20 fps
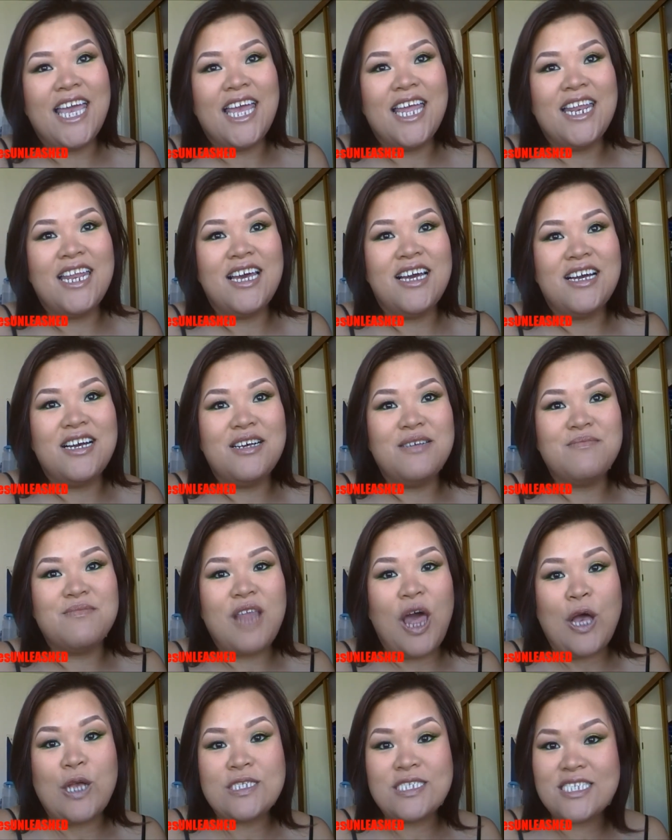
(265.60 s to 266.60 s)
and
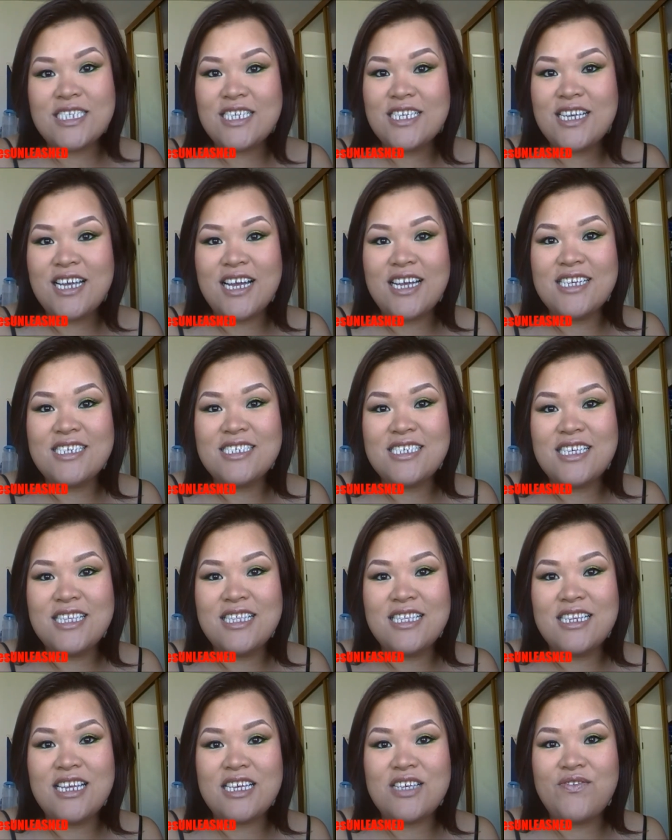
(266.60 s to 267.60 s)
um, I'll see you guys
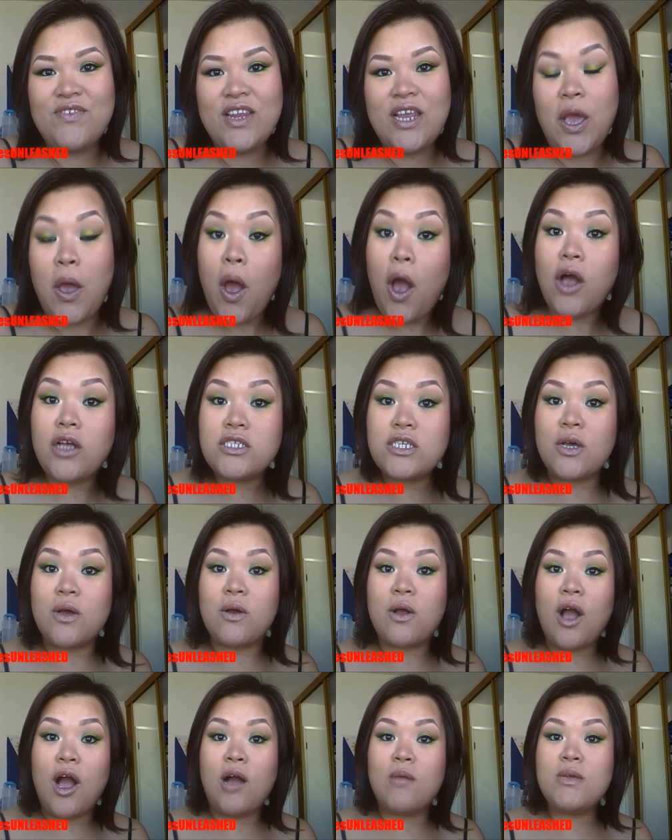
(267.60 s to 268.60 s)
in the next video.
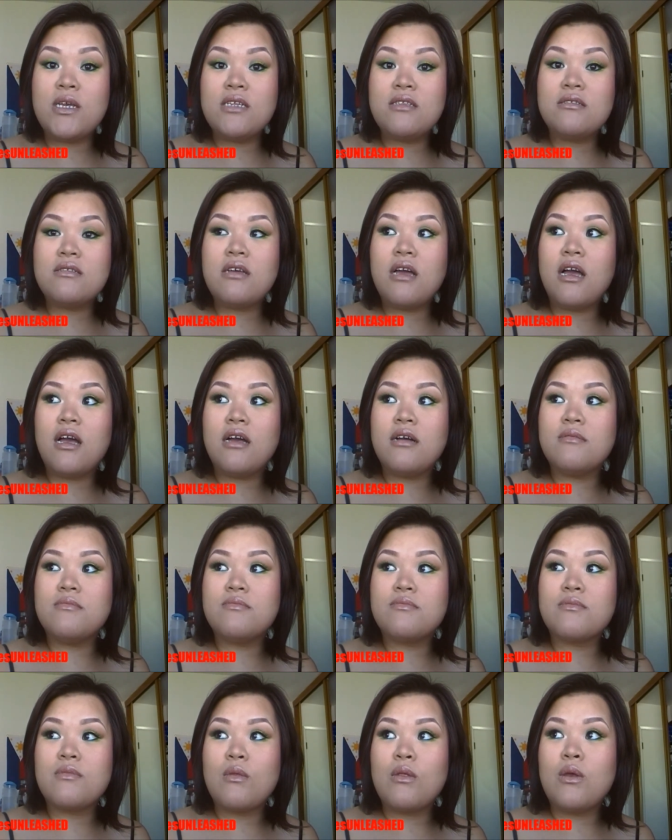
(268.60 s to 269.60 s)
Also, comment
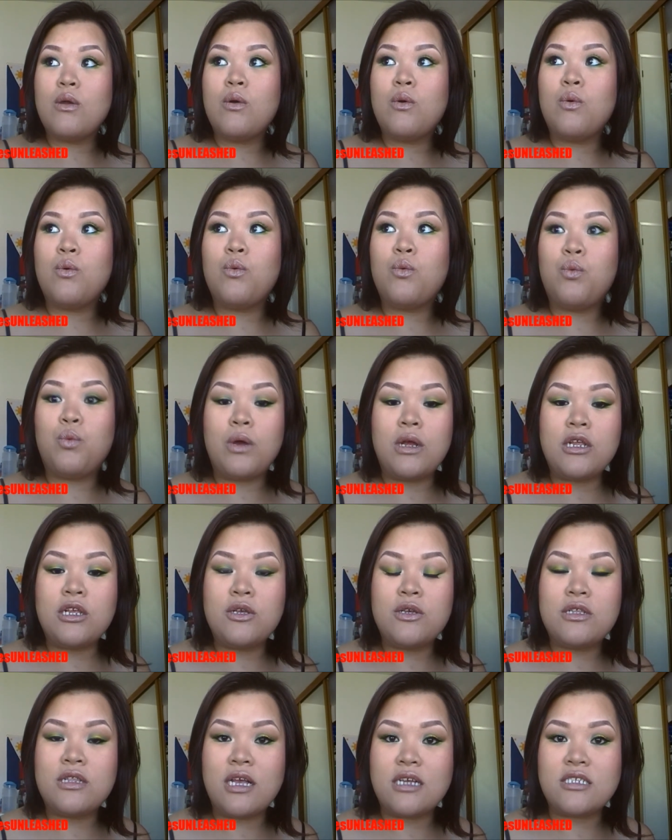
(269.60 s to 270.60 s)
um, what
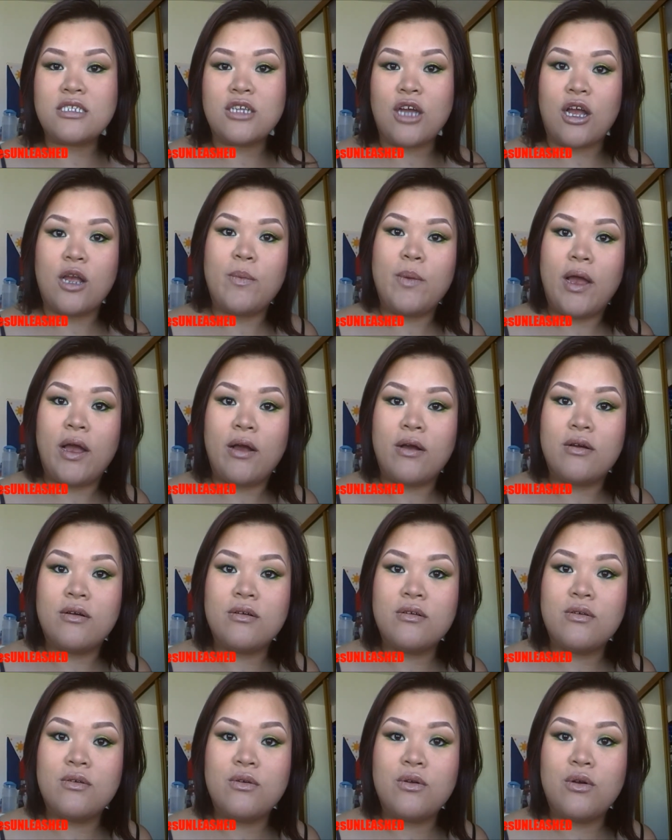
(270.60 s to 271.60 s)
you'd like to talk about
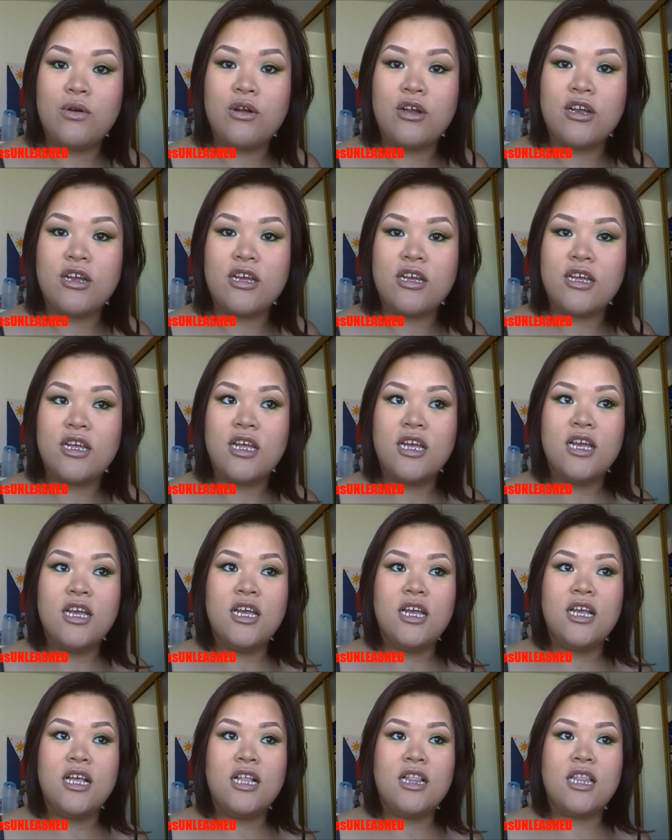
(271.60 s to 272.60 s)
or
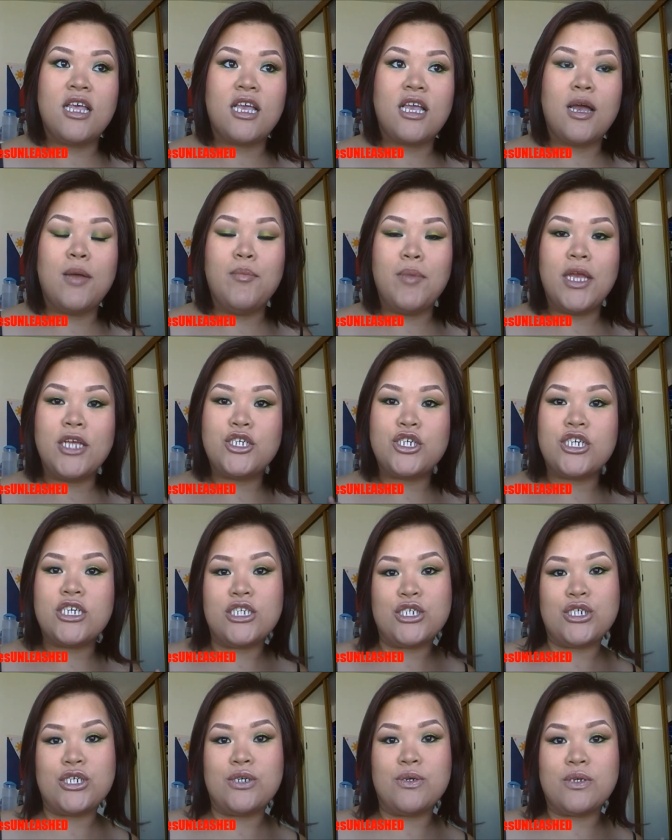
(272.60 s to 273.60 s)
like a major
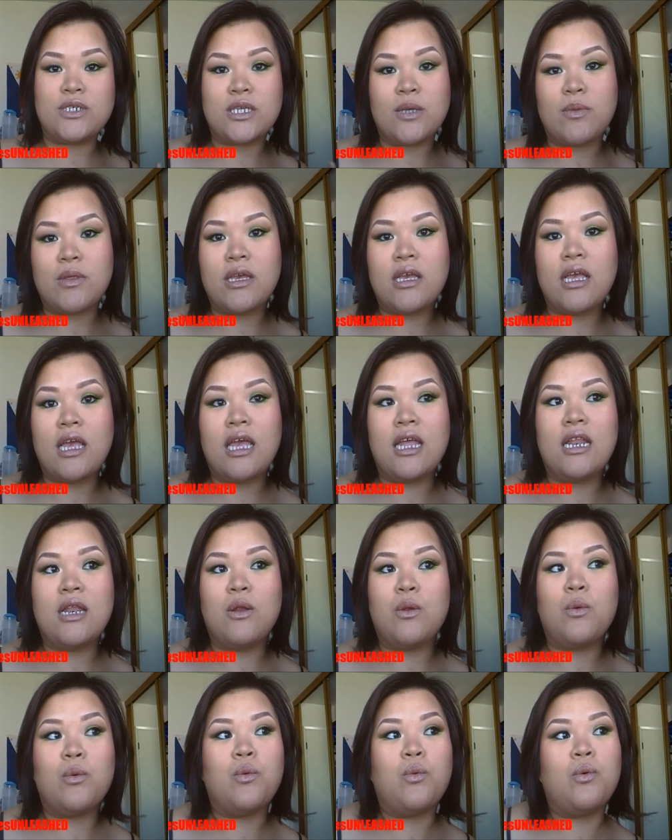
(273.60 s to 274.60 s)
issue or something
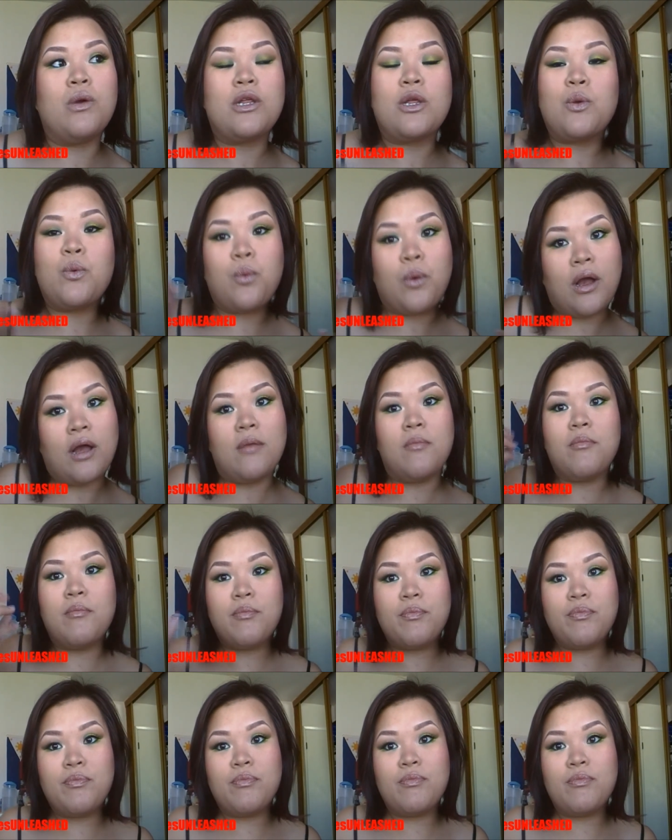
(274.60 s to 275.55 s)
and what you want,